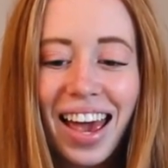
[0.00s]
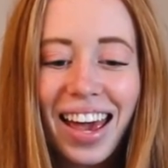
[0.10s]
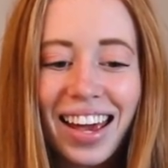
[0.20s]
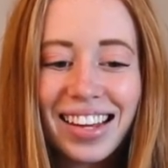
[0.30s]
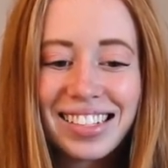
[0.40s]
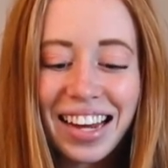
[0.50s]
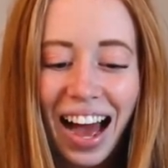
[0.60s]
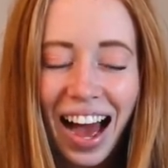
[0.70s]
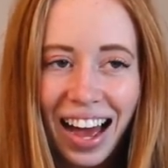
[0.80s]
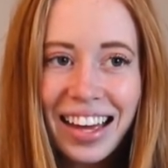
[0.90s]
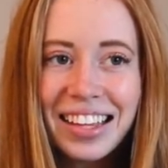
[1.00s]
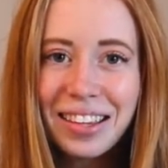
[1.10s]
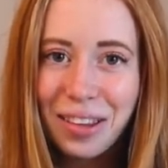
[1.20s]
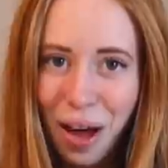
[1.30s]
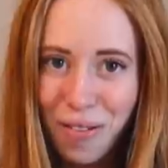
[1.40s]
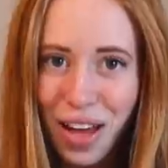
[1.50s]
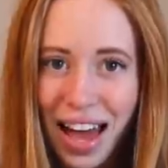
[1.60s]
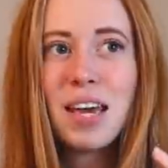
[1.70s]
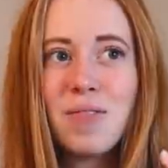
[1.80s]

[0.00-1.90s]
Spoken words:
and I love that.